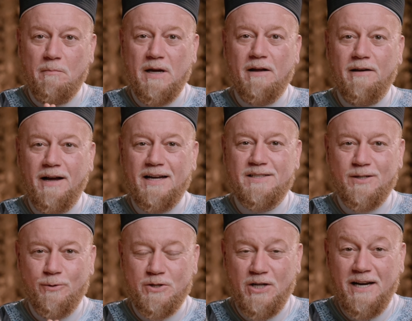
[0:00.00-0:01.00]
May Allah
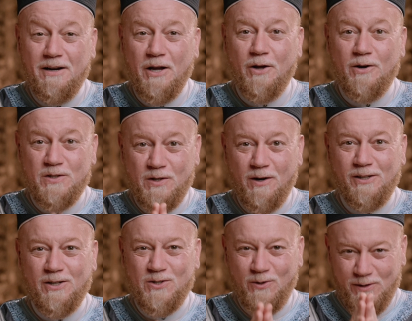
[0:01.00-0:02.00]
Azza wa Jal
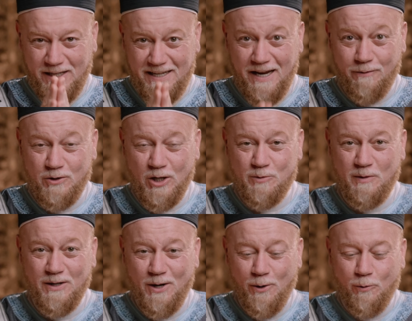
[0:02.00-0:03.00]
resurrect us on the Day of
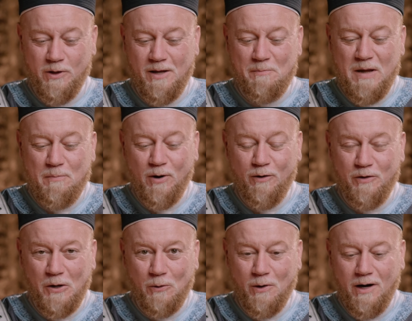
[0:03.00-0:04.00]
Judgment with the people of
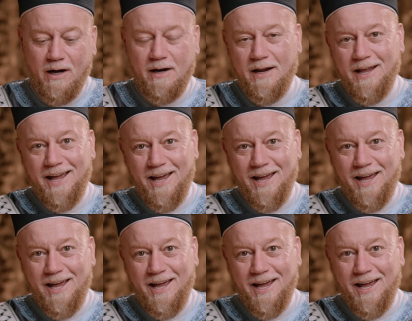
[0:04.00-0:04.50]
the Qur'an